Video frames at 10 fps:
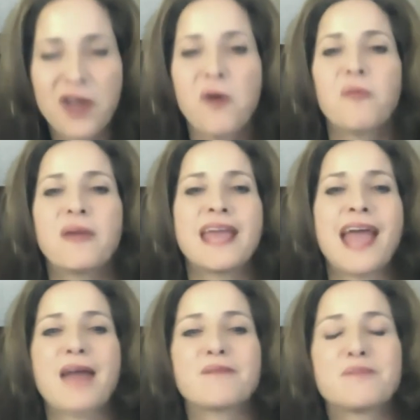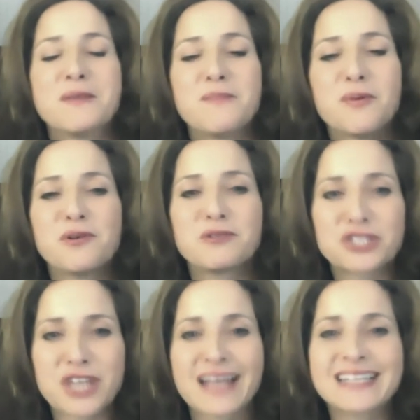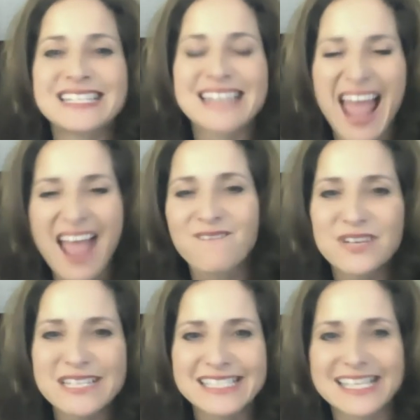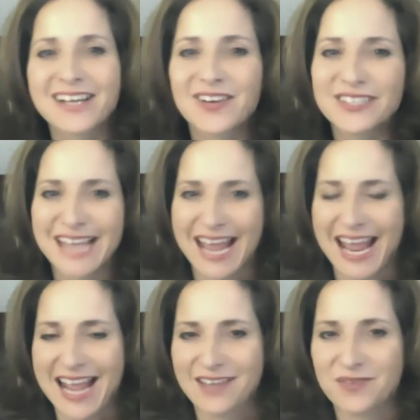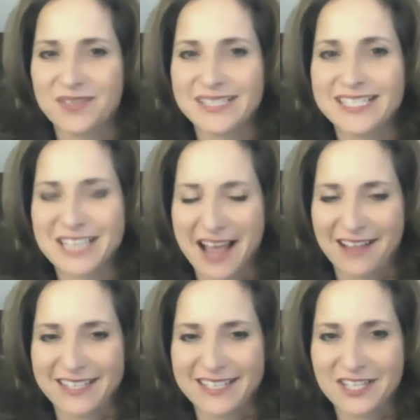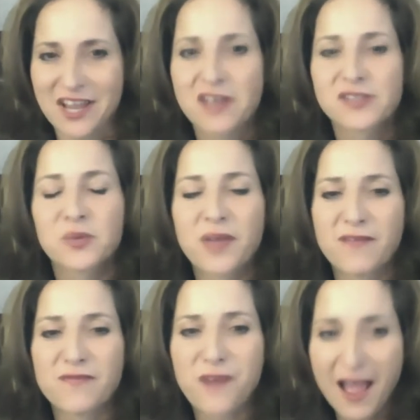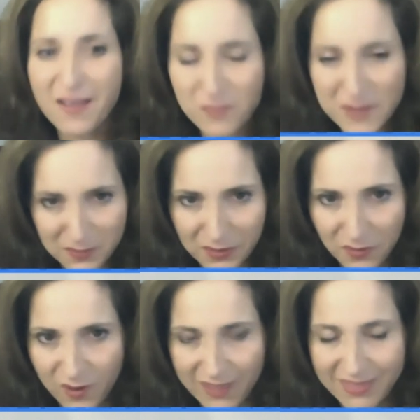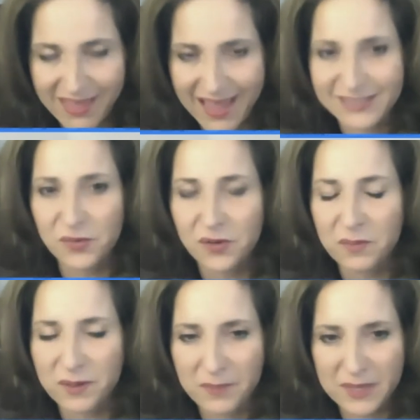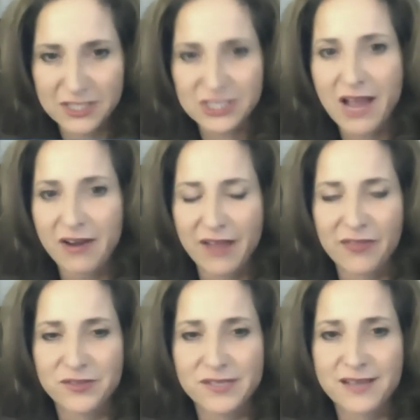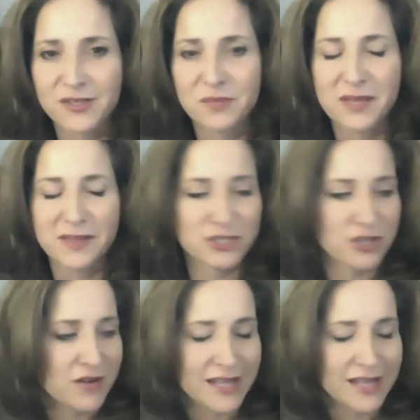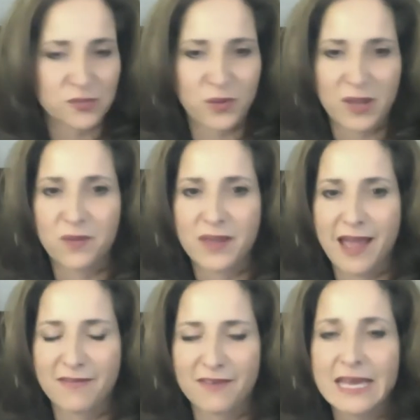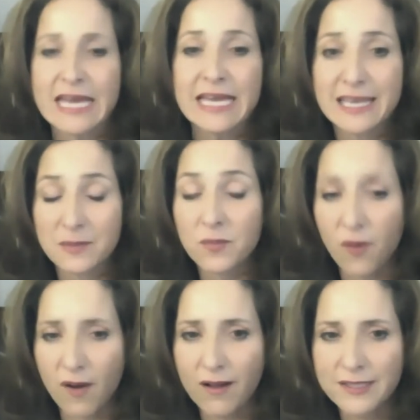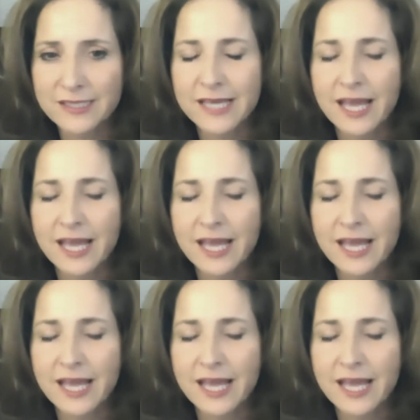We had people who checked in every single day. There was a challenge. So we have 5 people that won that. So I want to put a big shout out, and those guys are going to be on the show next week. We have Kim Walls,